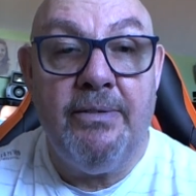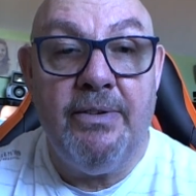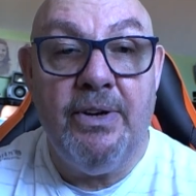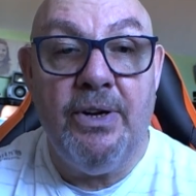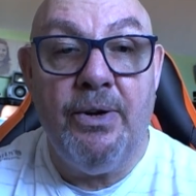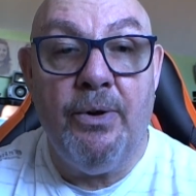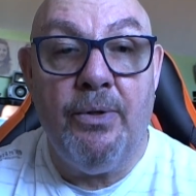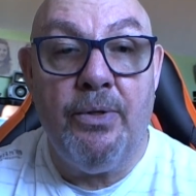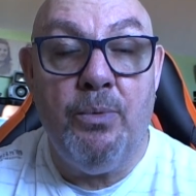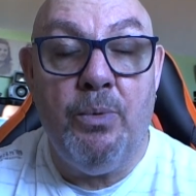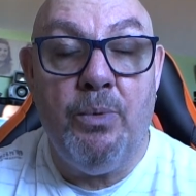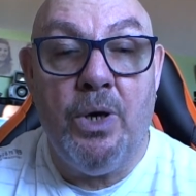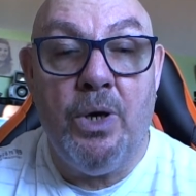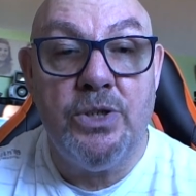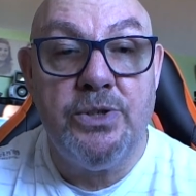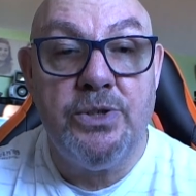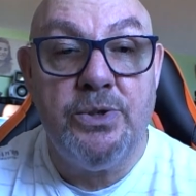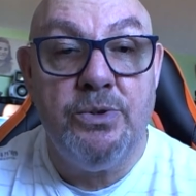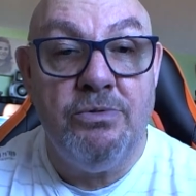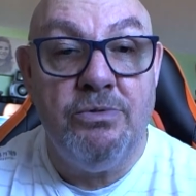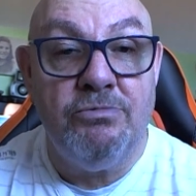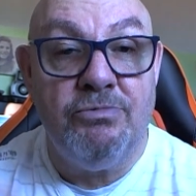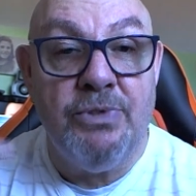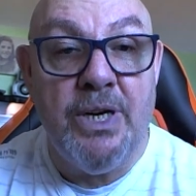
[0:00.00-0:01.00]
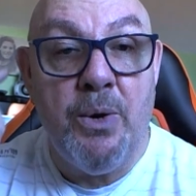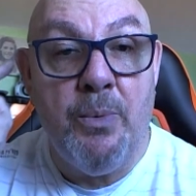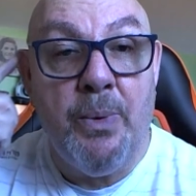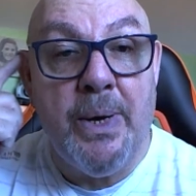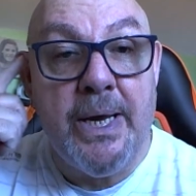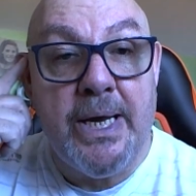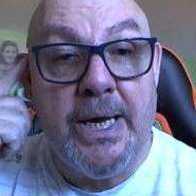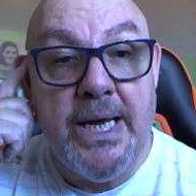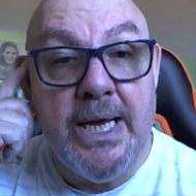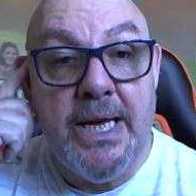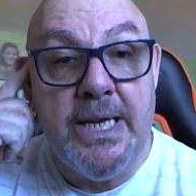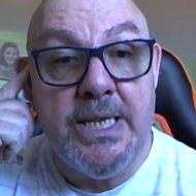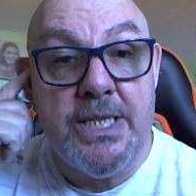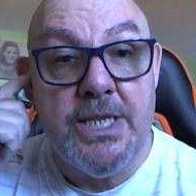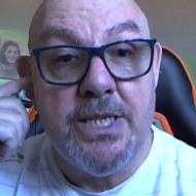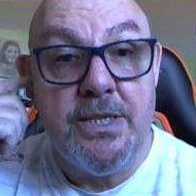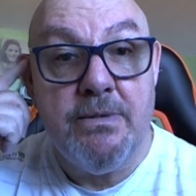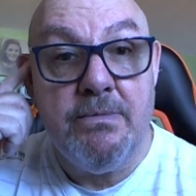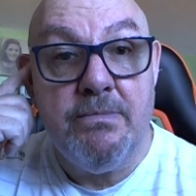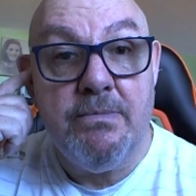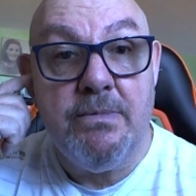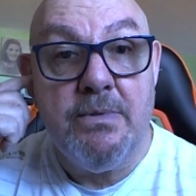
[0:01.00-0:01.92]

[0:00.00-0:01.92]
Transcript: it another wash, re-wick it,